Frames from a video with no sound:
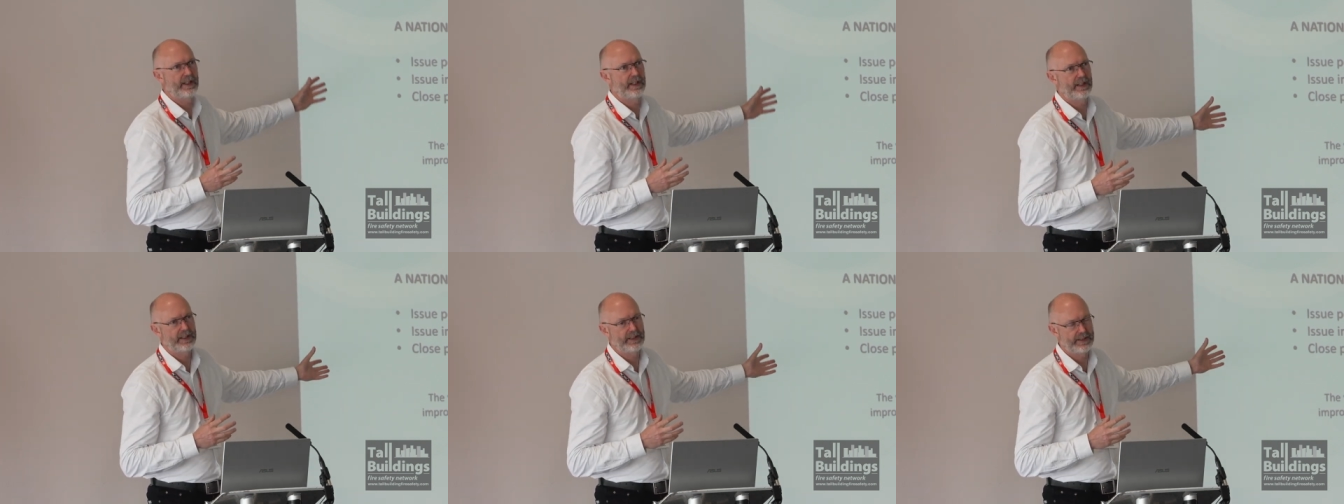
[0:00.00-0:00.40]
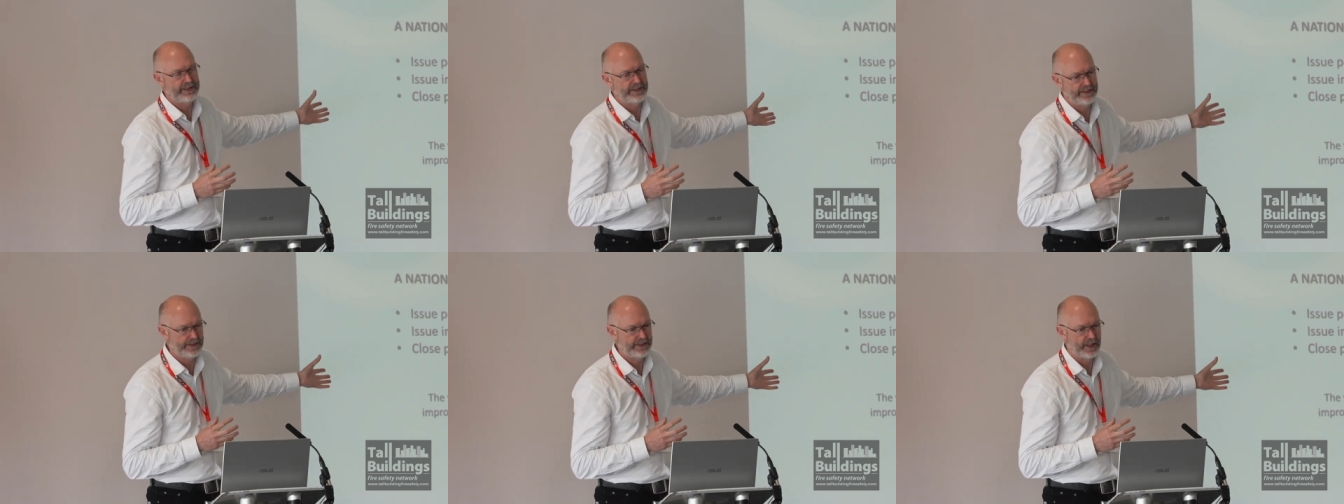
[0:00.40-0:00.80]
uh,
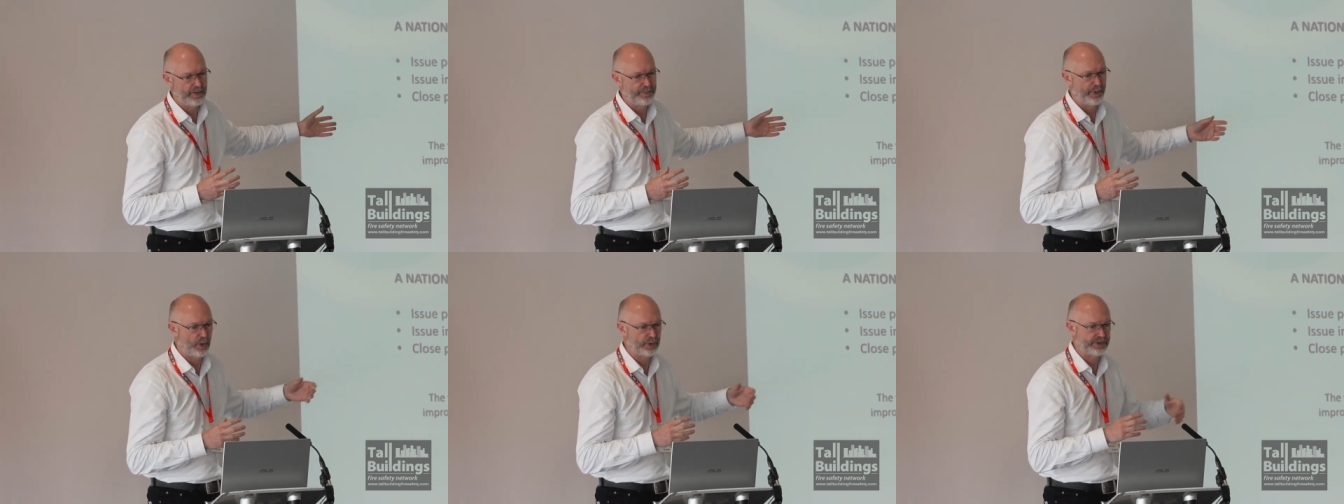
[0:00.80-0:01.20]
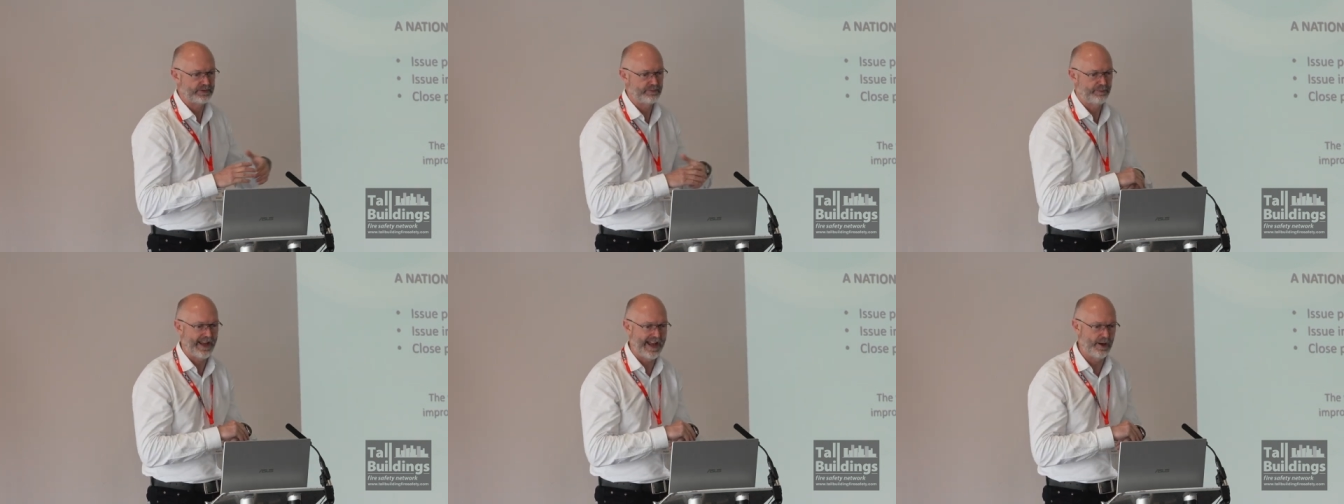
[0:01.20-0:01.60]
you, you know,
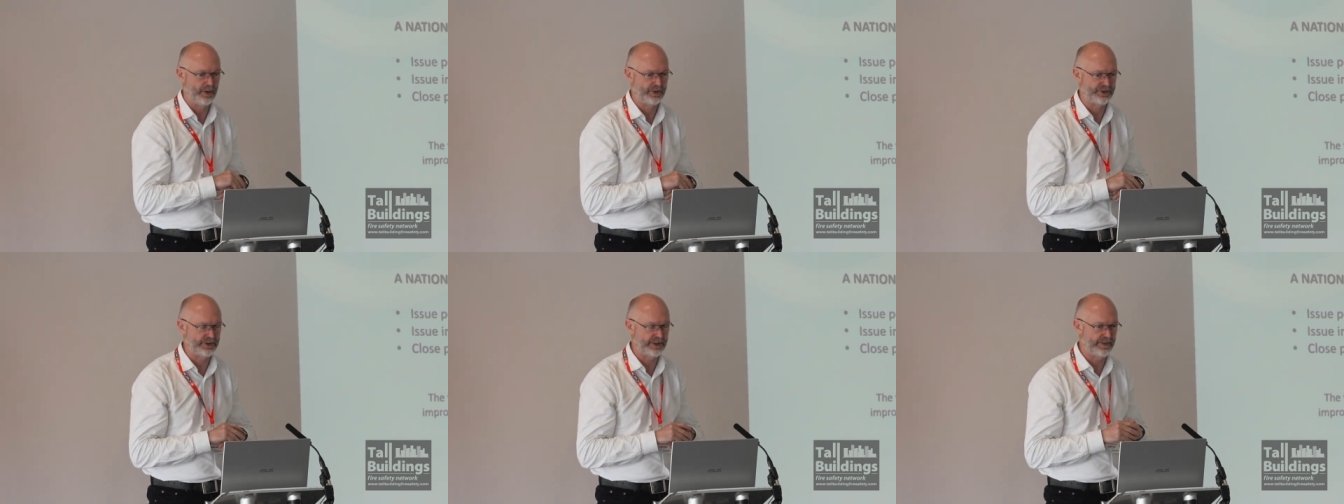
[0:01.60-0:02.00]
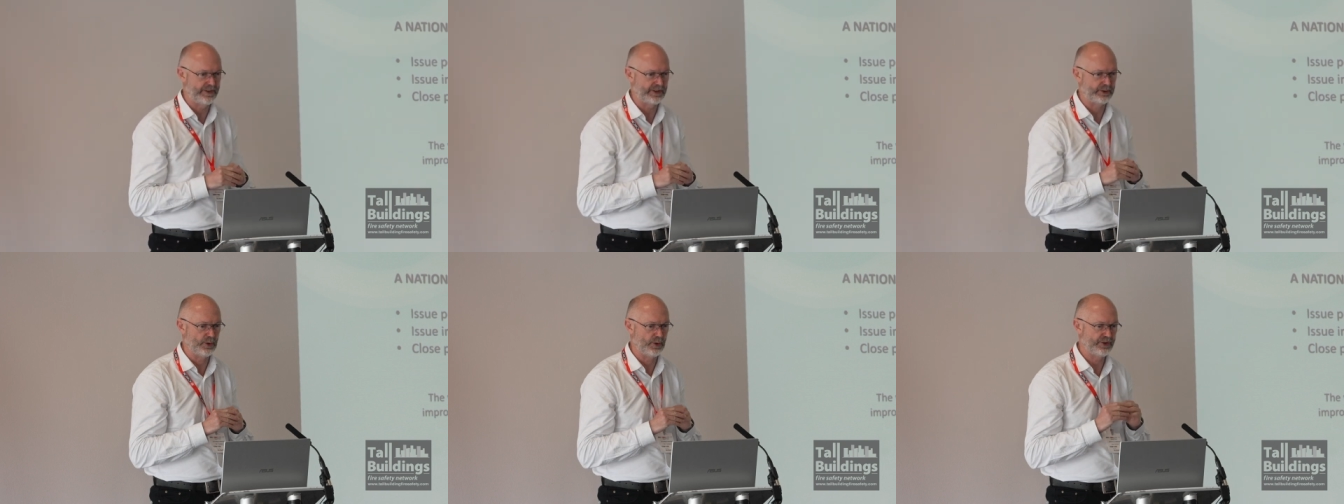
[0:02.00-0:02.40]
important powers to give
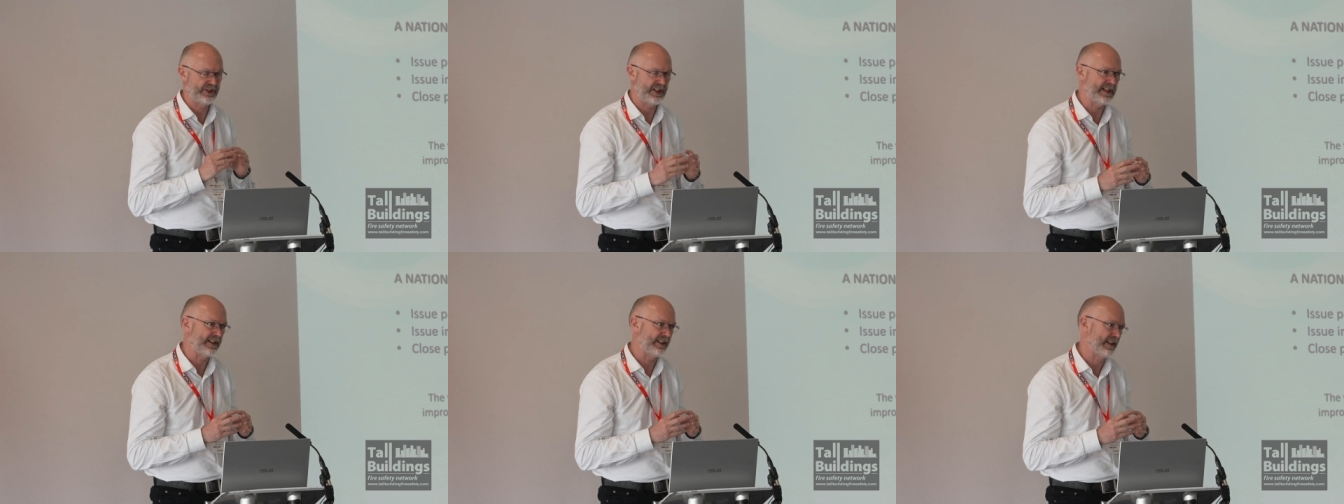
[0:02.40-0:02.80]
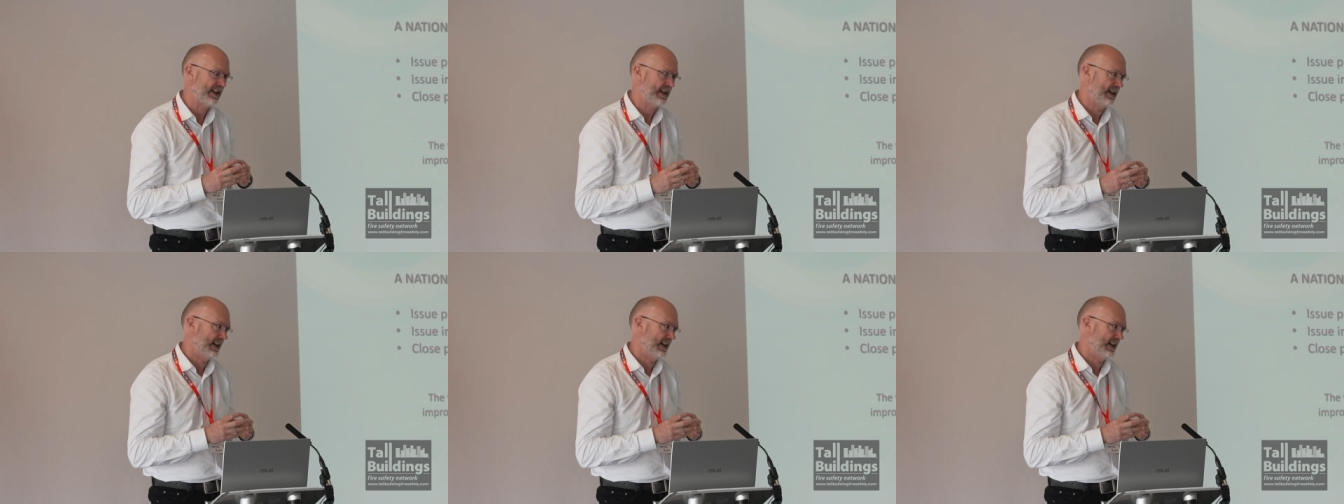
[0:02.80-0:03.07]
this law teeth,